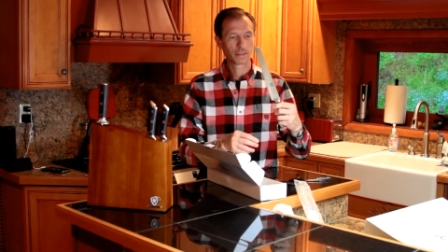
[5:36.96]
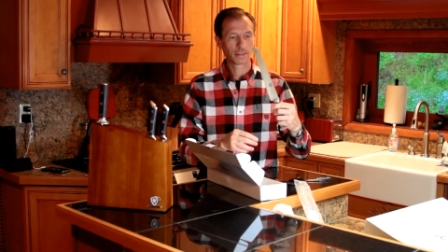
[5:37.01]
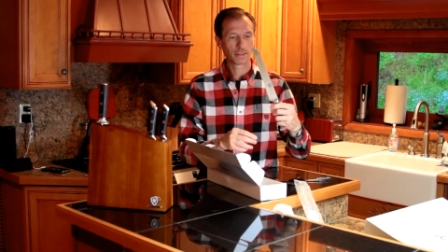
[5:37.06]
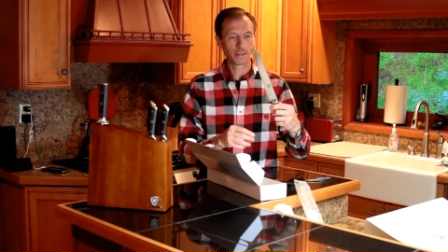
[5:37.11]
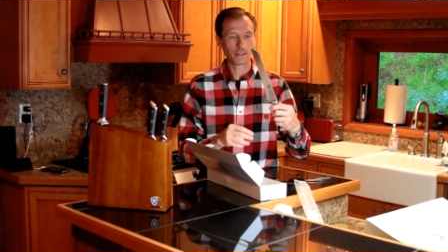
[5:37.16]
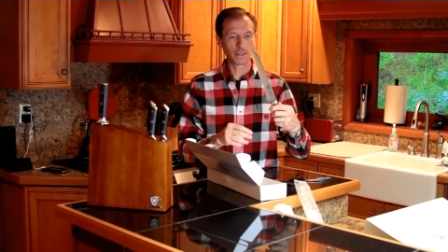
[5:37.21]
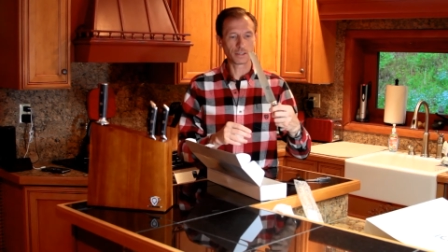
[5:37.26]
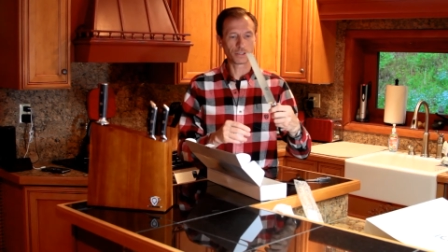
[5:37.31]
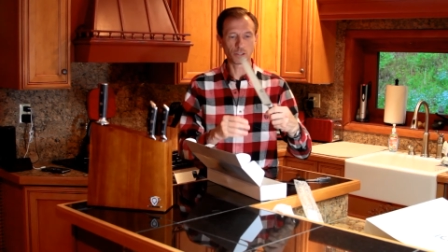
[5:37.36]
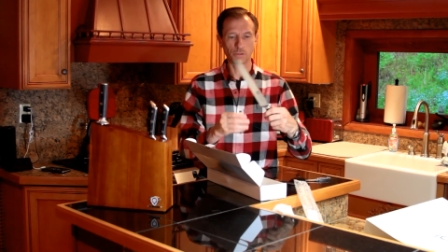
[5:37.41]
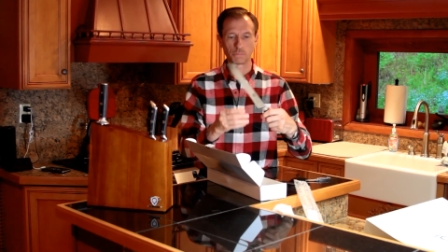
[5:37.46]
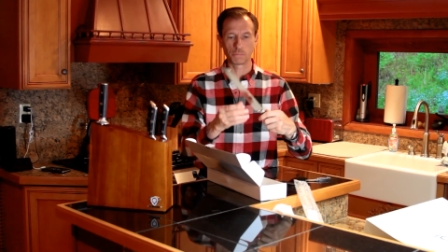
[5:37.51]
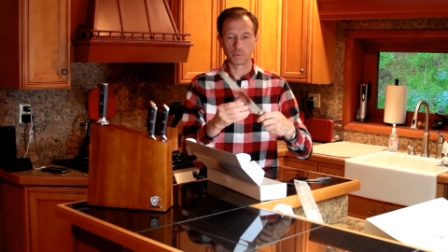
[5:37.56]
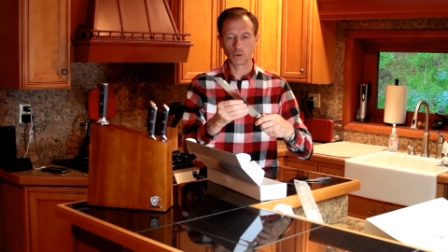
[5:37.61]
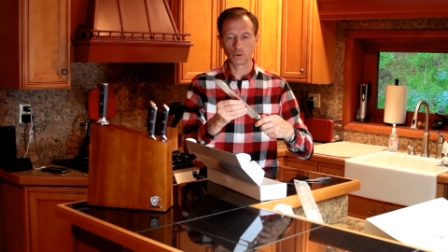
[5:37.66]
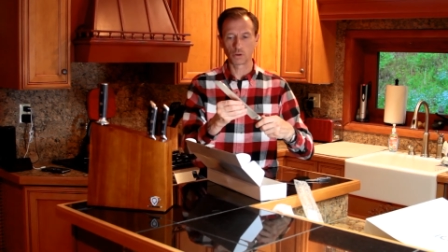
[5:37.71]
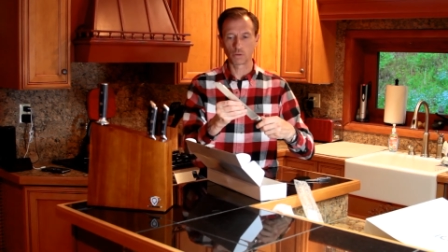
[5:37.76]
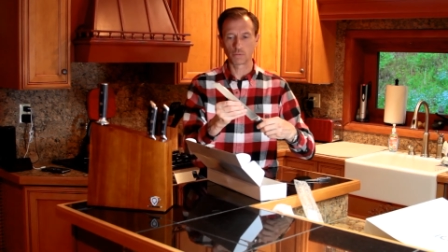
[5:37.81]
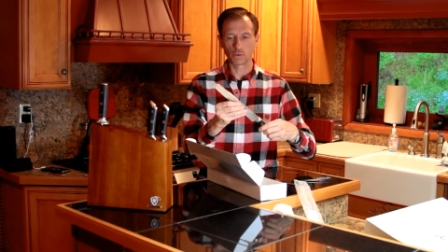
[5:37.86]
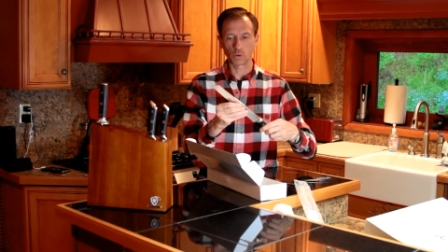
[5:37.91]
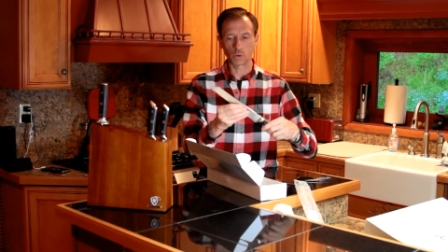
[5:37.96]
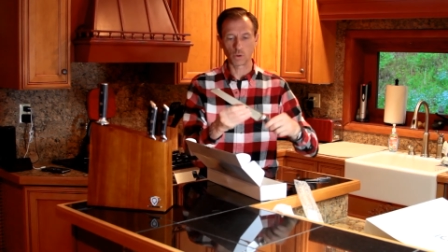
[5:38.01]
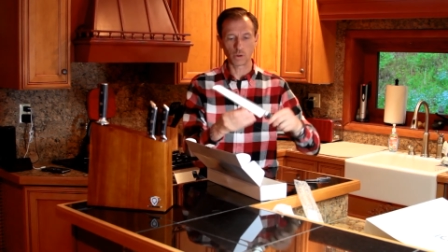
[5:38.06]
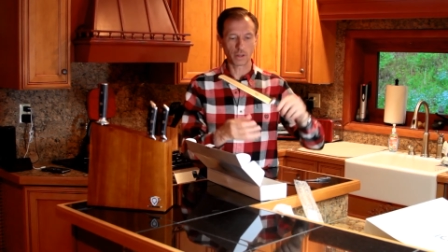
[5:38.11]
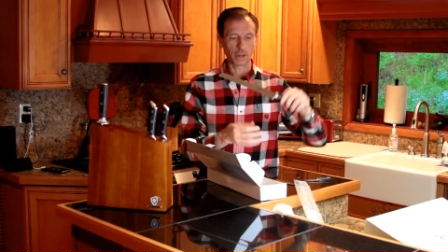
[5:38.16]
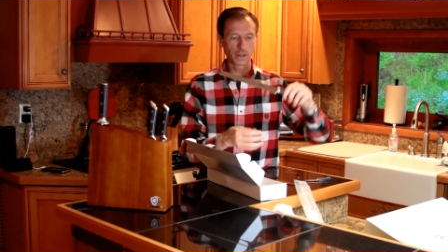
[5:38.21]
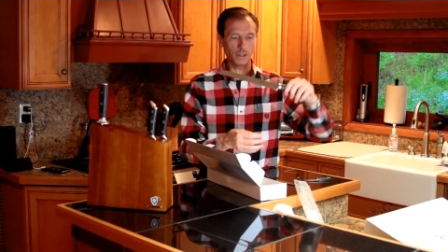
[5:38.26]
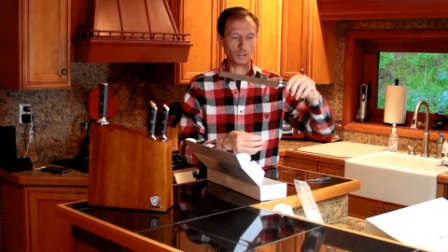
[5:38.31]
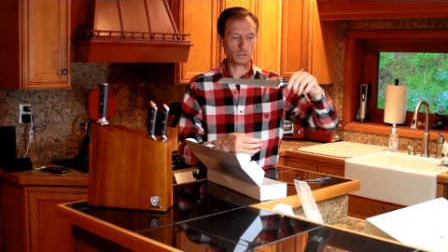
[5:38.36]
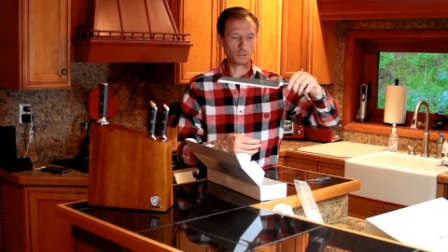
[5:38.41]
This is beautiful.
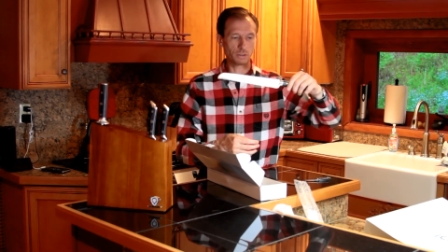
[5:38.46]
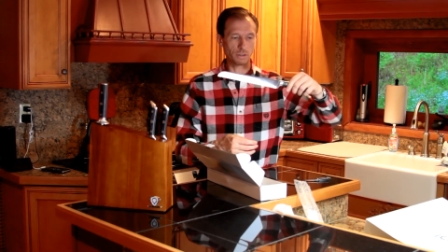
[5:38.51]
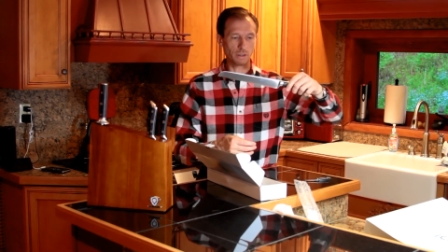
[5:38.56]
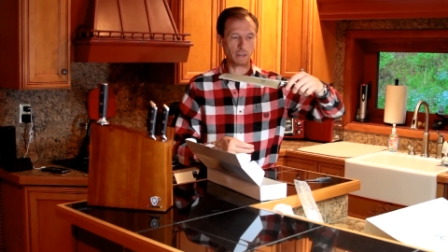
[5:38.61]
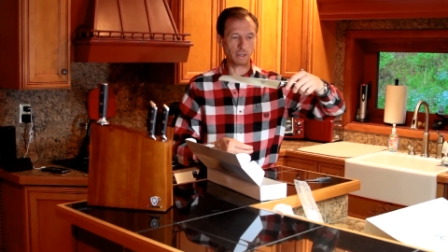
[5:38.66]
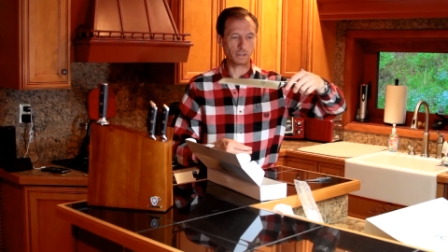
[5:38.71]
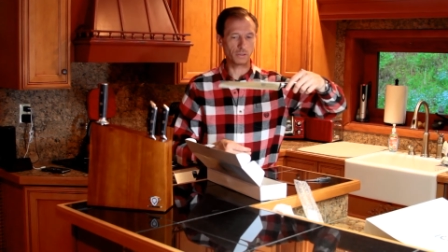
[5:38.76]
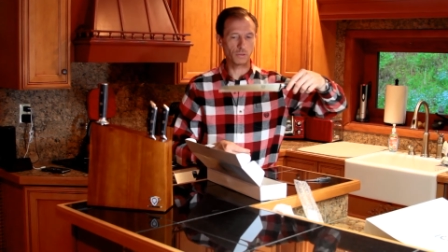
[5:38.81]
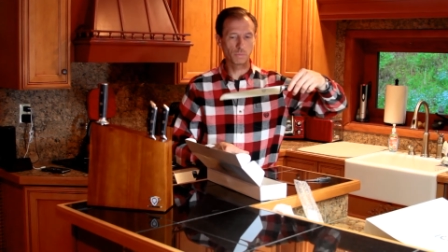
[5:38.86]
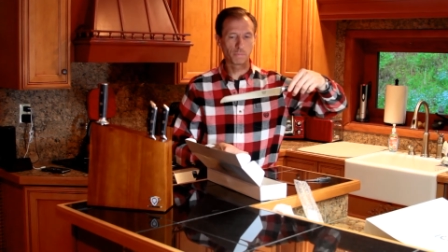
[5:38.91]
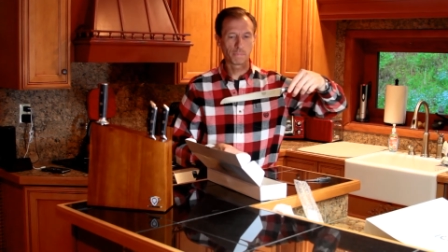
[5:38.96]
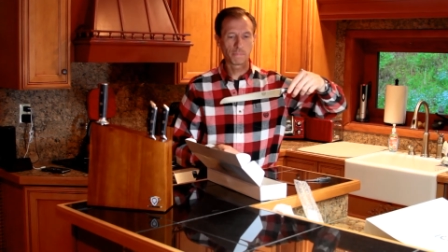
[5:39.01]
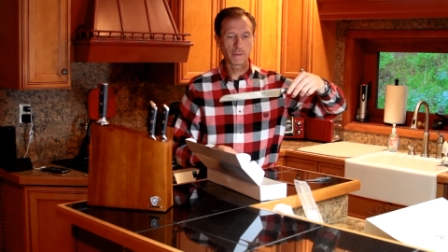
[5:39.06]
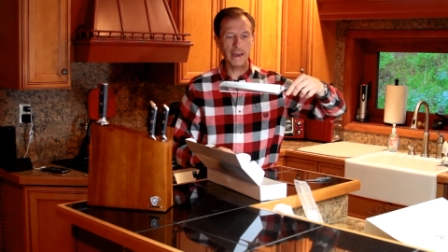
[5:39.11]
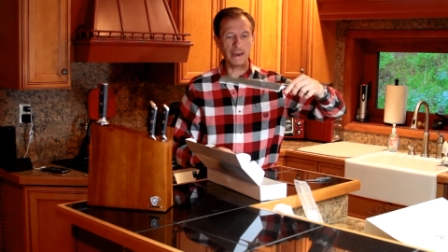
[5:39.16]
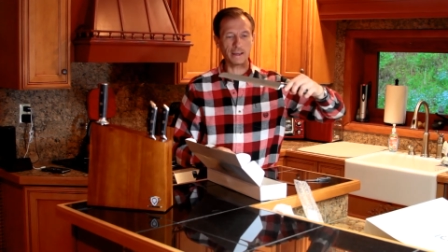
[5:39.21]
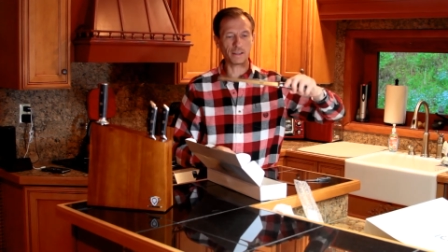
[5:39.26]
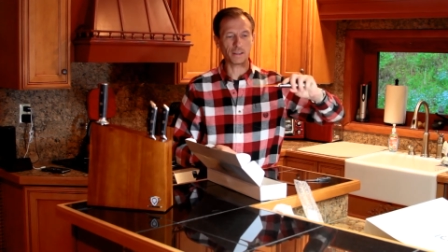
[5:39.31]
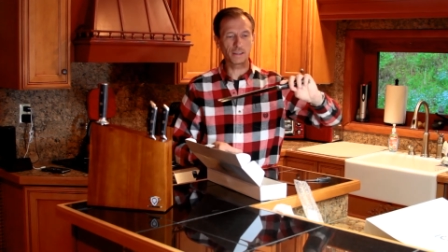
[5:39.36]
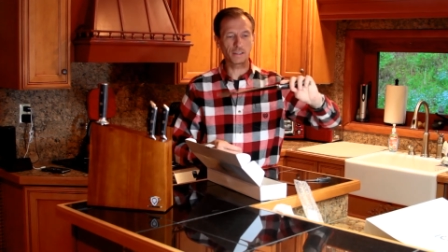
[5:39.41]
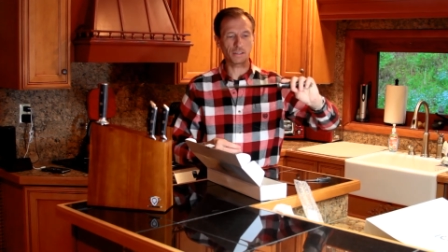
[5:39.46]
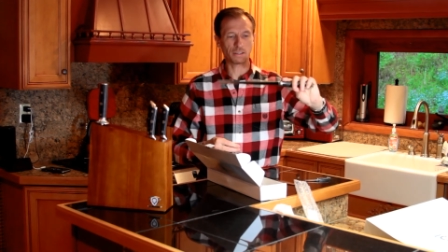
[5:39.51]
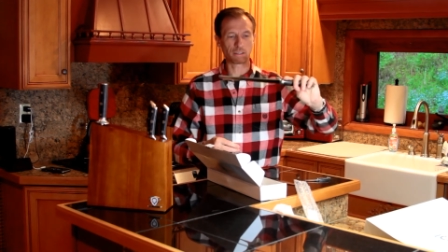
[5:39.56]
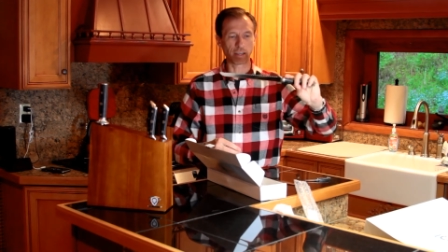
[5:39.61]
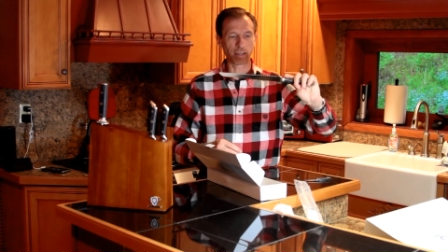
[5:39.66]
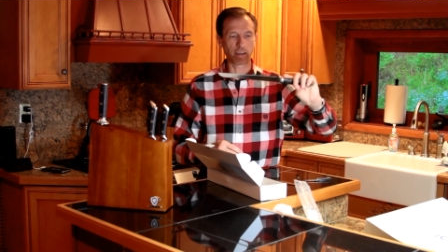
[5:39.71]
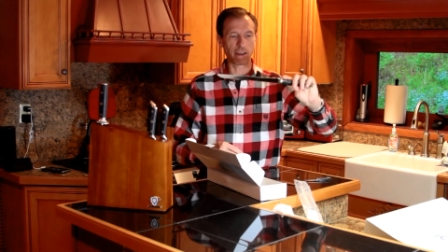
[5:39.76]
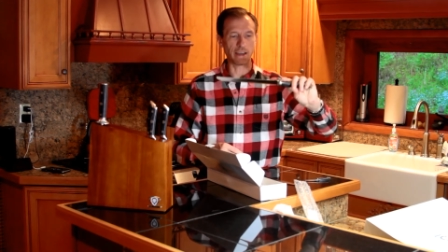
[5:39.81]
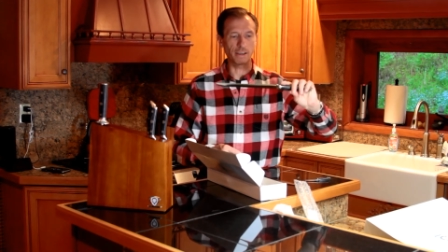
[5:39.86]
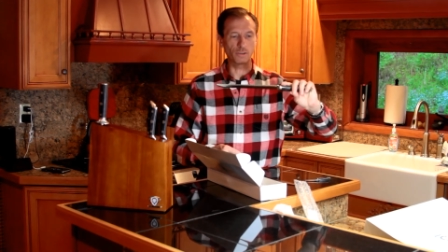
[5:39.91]
It's balanced,
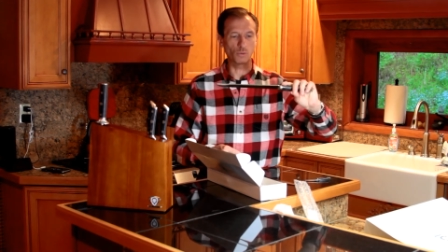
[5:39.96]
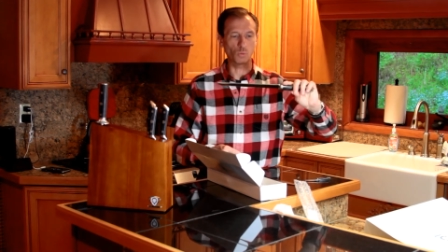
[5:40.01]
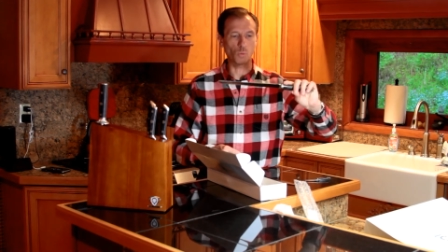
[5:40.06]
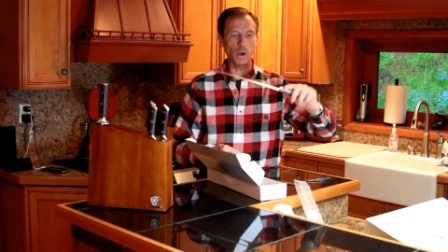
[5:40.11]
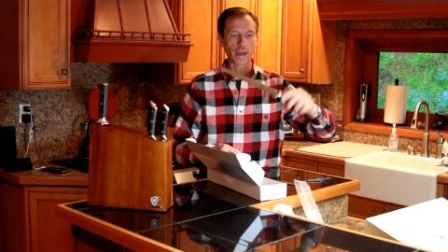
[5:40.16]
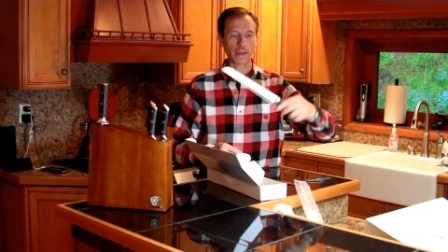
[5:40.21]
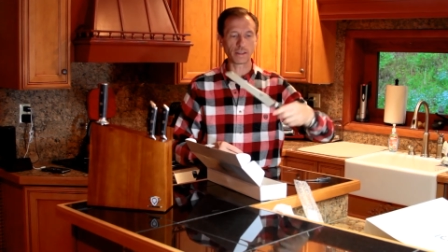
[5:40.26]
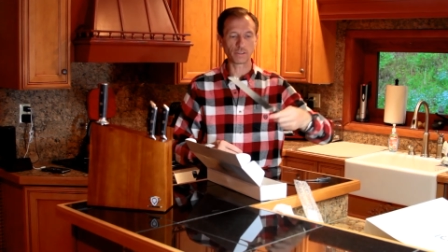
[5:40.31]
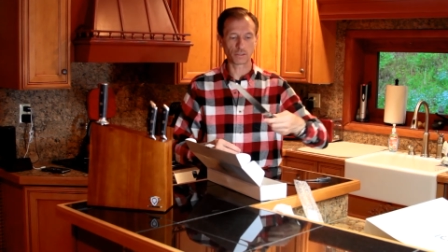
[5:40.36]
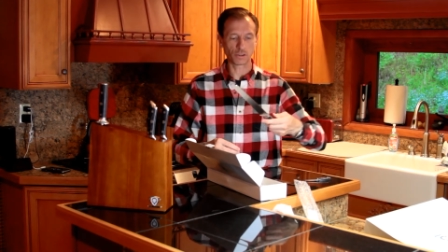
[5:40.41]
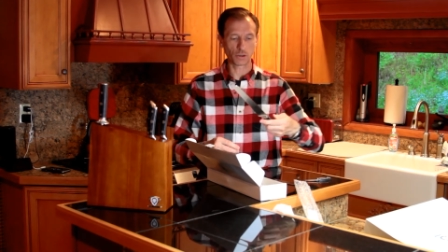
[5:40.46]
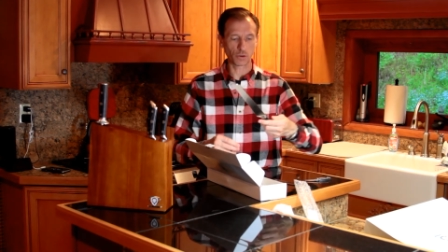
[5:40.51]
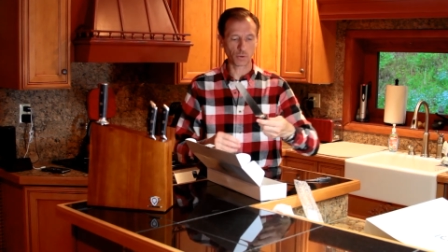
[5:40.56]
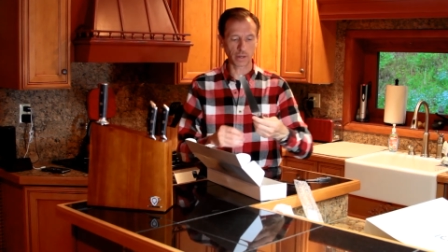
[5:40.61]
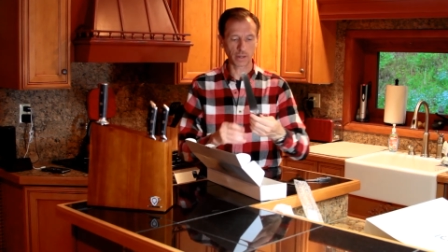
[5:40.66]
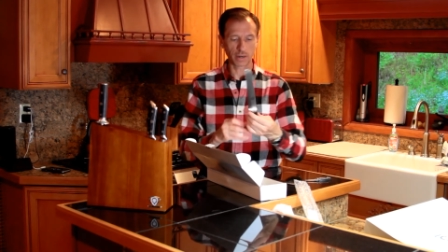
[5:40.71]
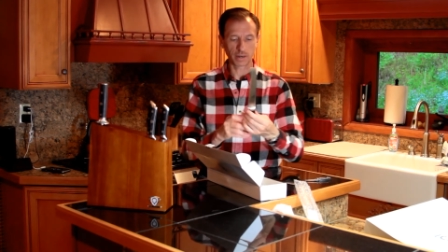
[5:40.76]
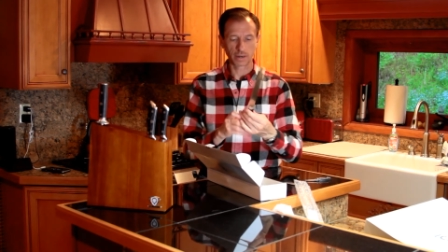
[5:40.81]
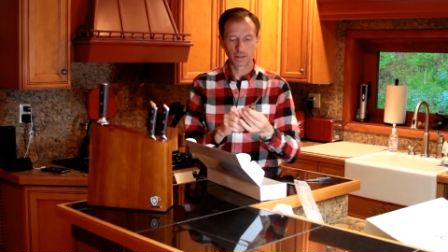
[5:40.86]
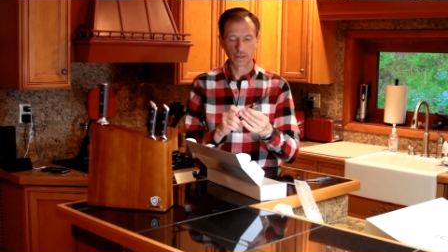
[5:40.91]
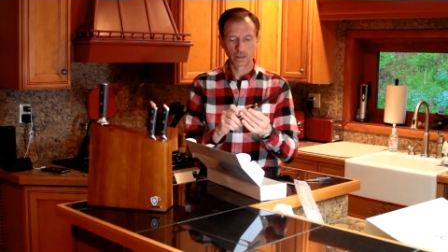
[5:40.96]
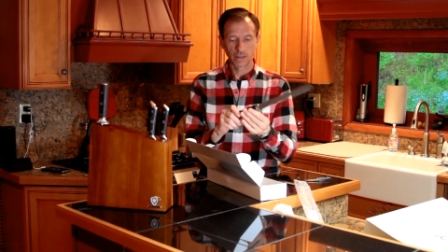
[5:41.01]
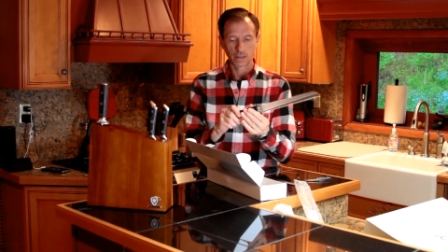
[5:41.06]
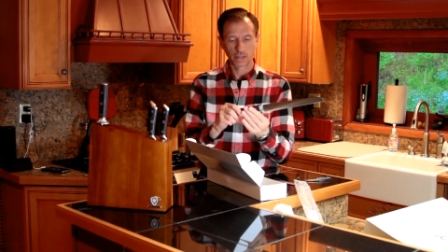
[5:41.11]
it has weight to it,